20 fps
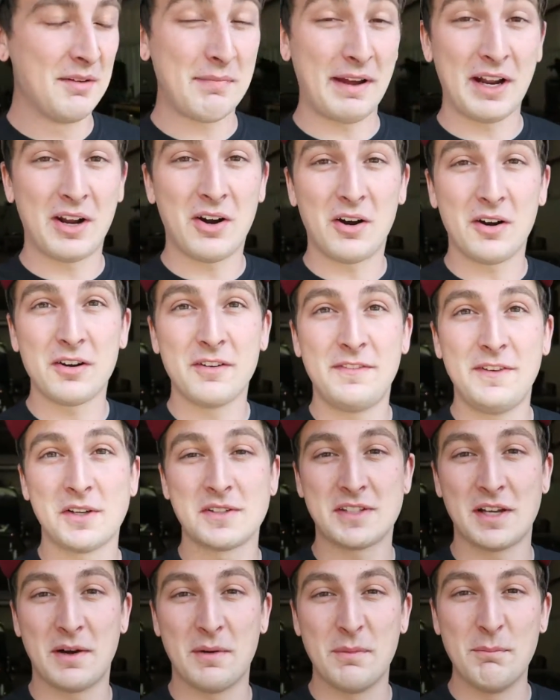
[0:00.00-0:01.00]
My car
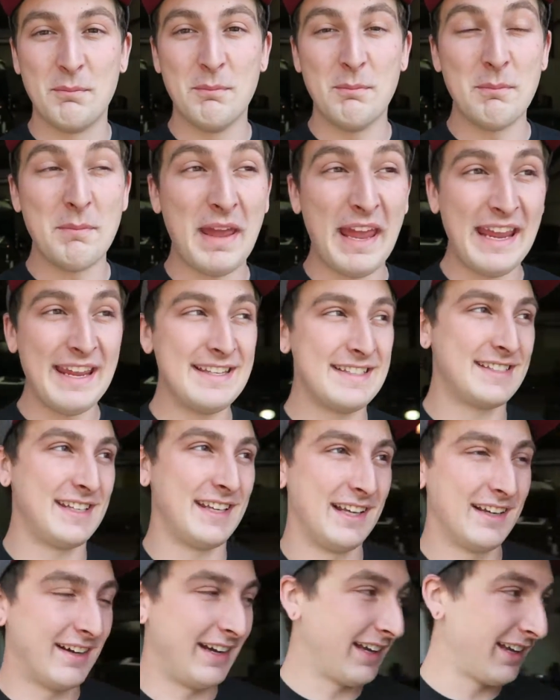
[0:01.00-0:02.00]
feels
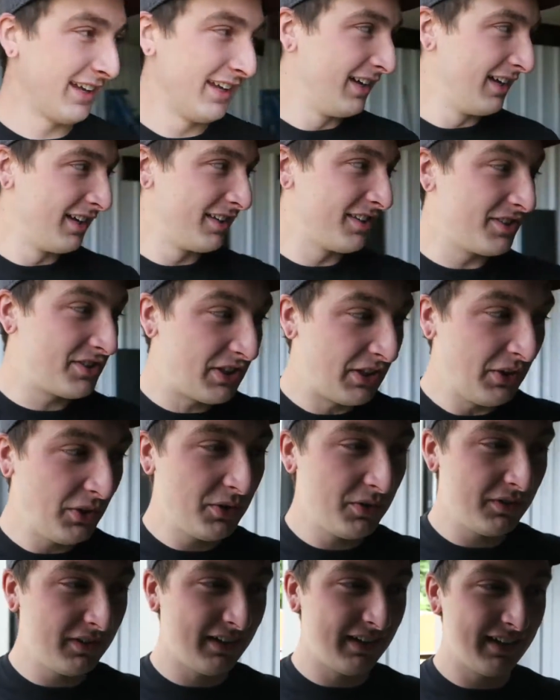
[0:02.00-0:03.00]
amazing. Like the
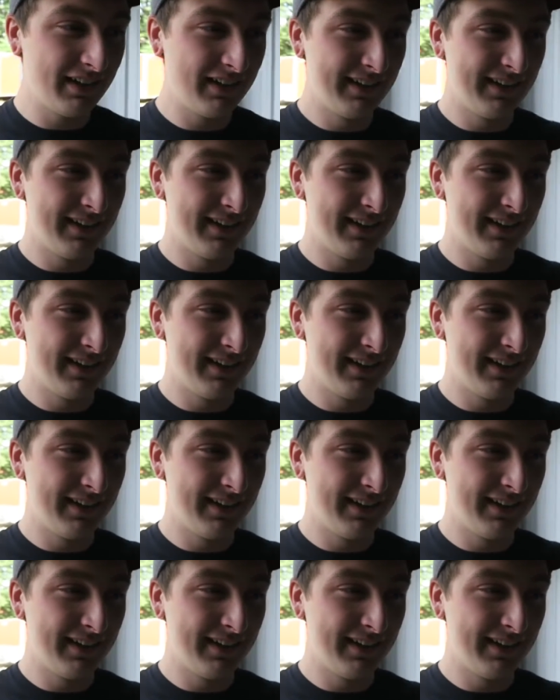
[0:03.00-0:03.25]
tune,